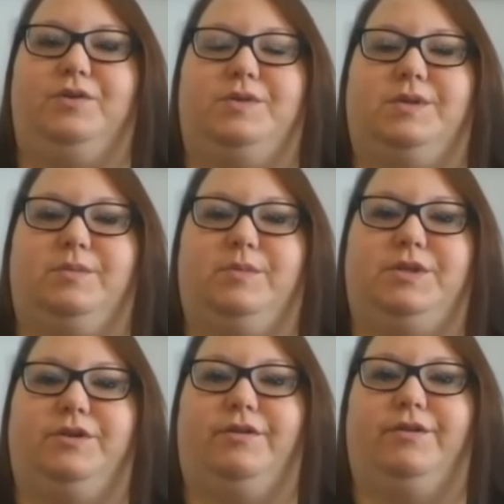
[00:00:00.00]
acoustic
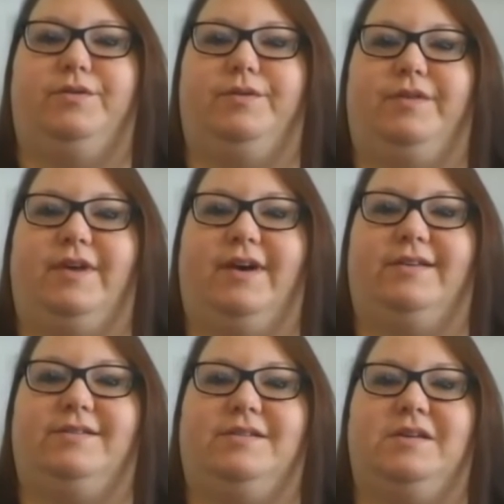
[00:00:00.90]
material
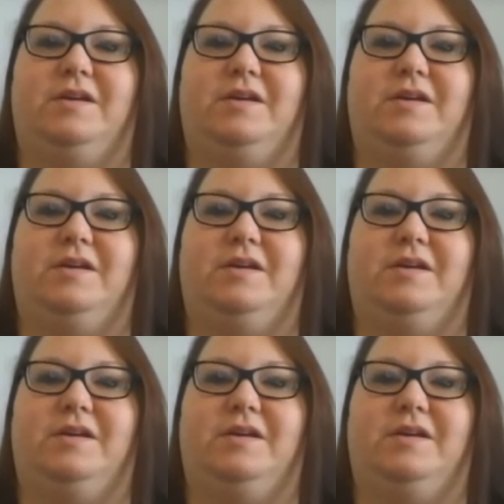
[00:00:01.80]
that